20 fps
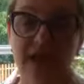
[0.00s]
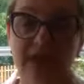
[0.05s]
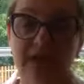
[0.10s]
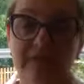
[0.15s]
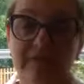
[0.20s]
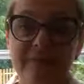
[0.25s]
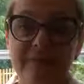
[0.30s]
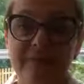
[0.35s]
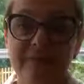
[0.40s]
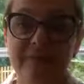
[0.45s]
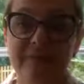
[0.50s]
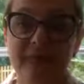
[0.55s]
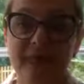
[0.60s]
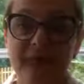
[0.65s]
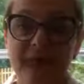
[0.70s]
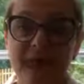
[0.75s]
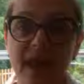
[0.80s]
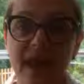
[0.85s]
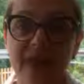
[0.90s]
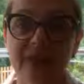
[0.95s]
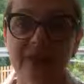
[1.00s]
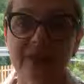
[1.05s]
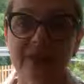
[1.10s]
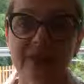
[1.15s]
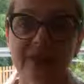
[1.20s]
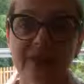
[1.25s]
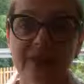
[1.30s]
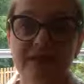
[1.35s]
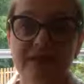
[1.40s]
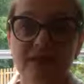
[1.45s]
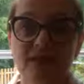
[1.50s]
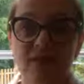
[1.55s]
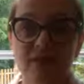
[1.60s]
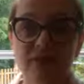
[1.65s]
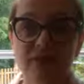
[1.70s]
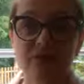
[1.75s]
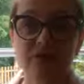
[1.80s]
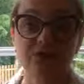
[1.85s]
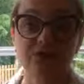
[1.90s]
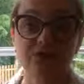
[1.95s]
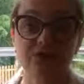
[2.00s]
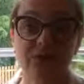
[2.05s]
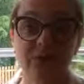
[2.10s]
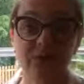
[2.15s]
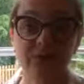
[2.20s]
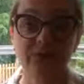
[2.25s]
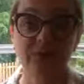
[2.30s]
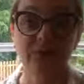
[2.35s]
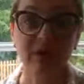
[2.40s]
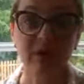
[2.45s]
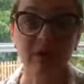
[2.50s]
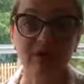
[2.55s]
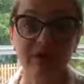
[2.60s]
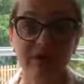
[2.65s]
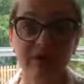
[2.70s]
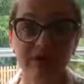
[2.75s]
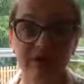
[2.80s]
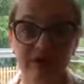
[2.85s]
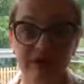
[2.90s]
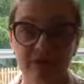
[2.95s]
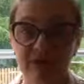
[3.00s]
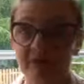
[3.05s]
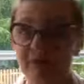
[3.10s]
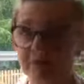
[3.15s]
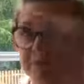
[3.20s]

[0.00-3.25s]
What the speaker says: and on the top of the